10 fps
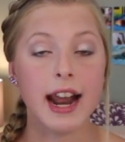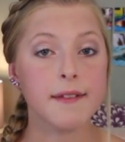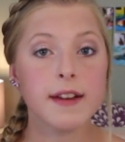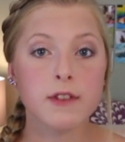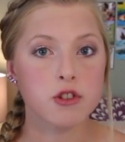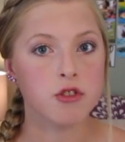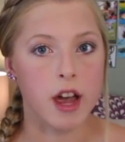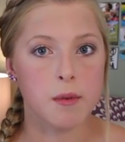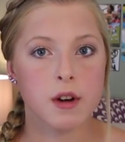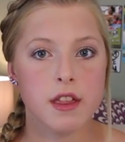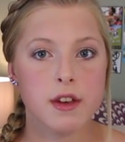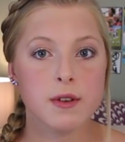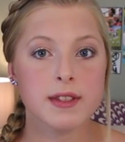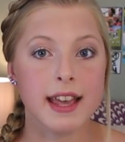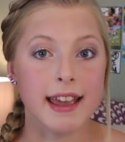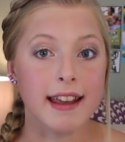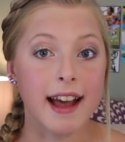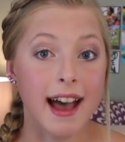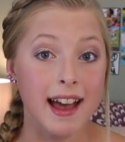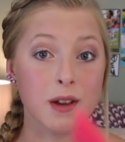I've never tried one of those and
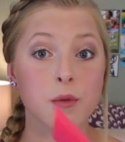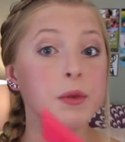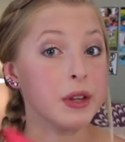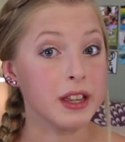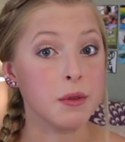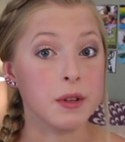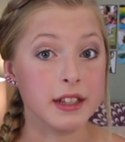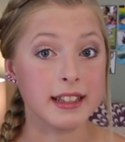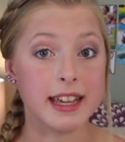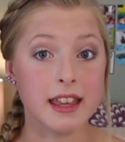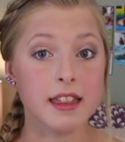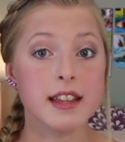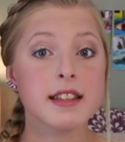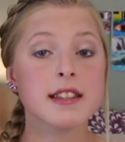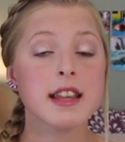I really, really like this.